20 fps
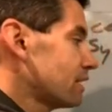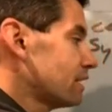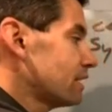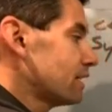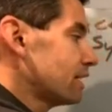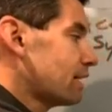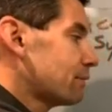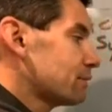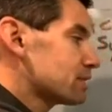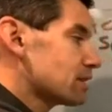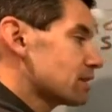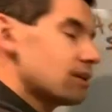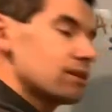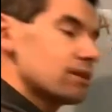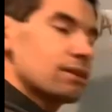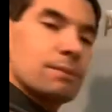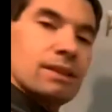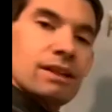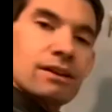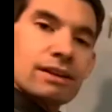And we saw in
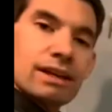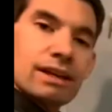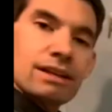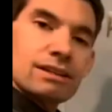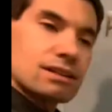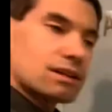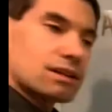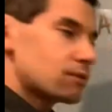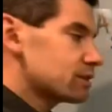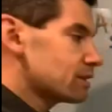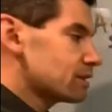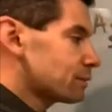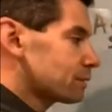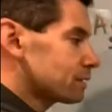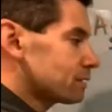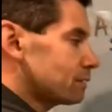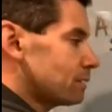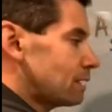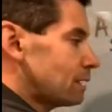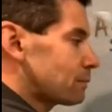the malonic ester, we were
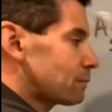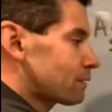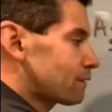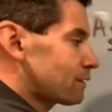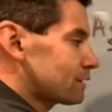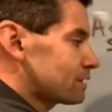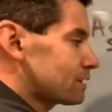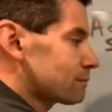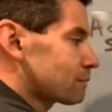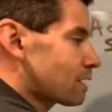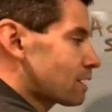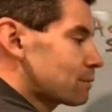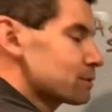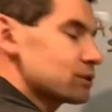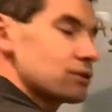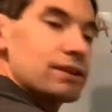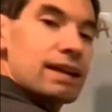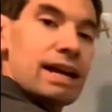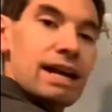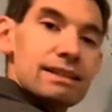able to convert this into
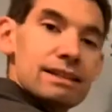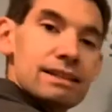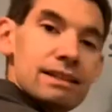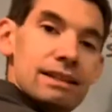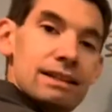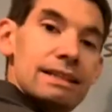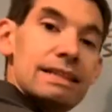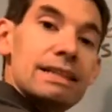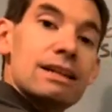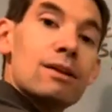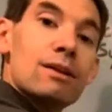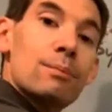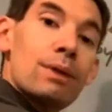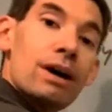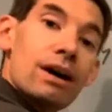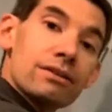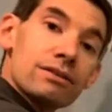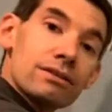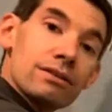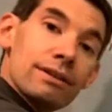carboxylic acid and
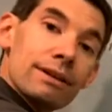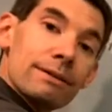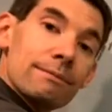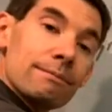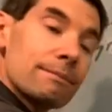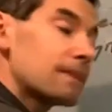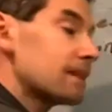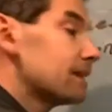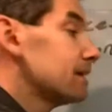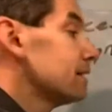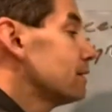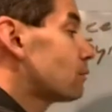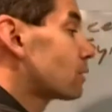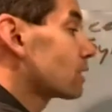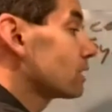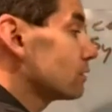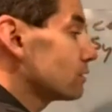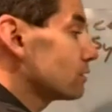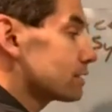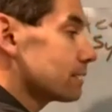decarboxylate. We're
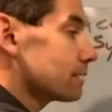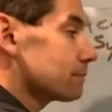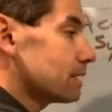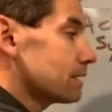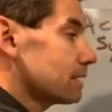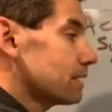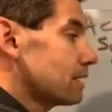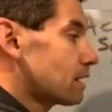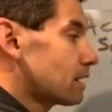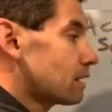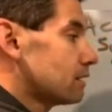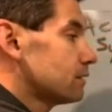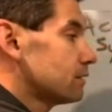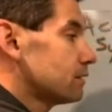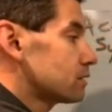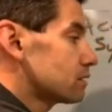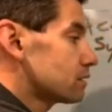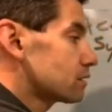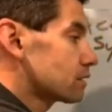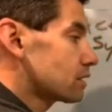going to do the same thing here.
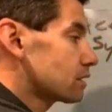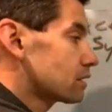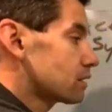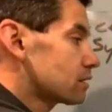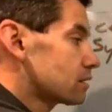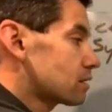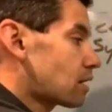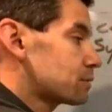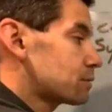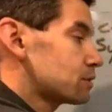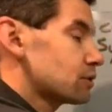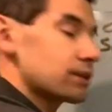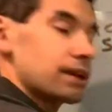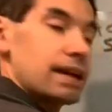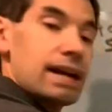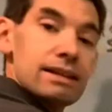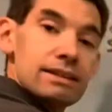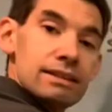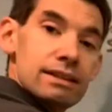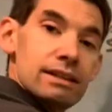It's carboxylic
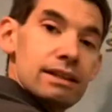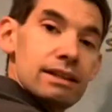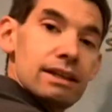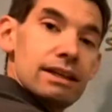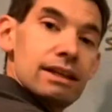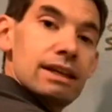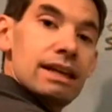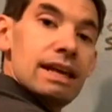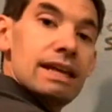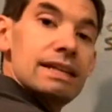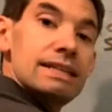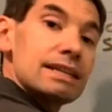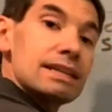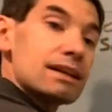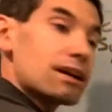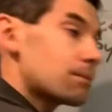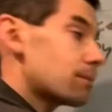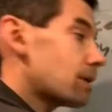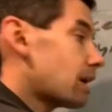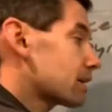acid and
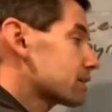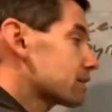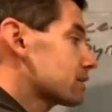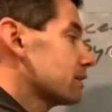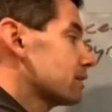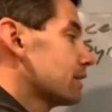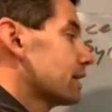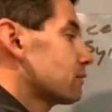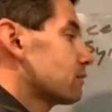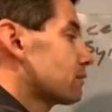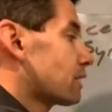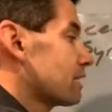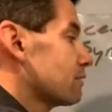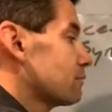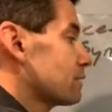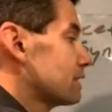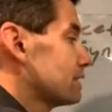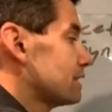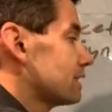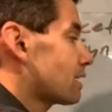decarboxylate, right?
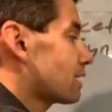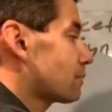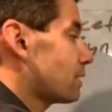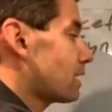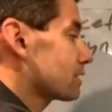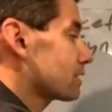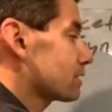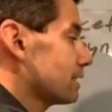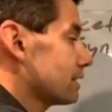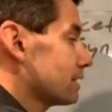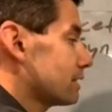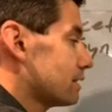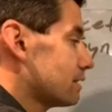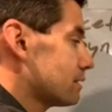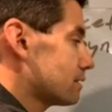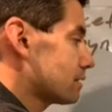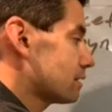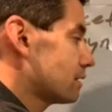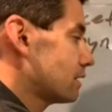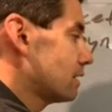We can decarboxylate
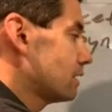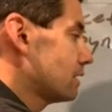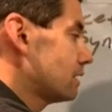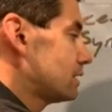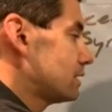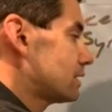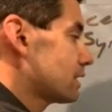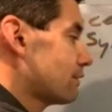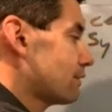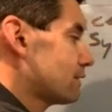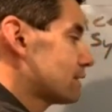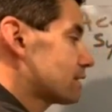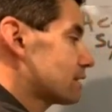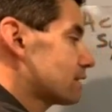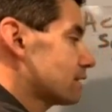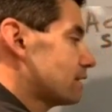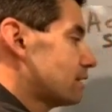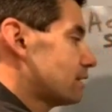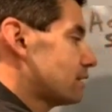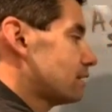this to give us
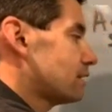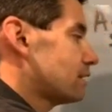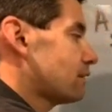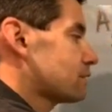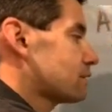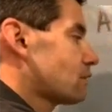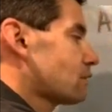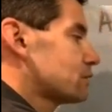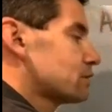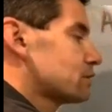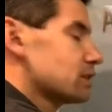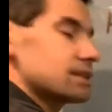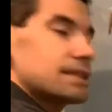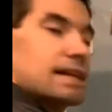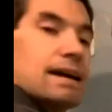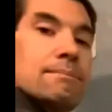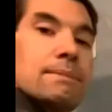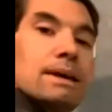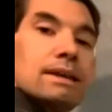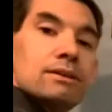left over just
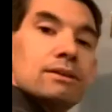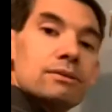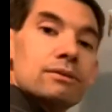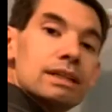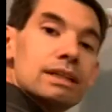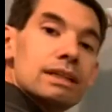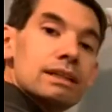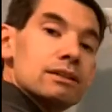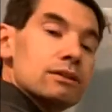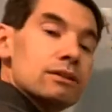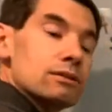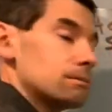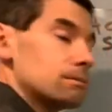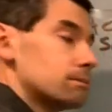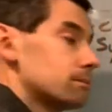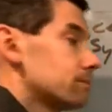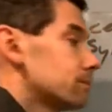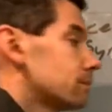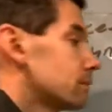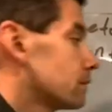that methyl ketone,
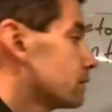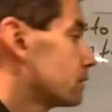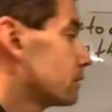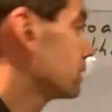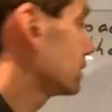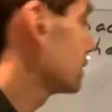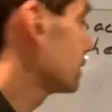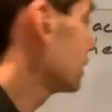right?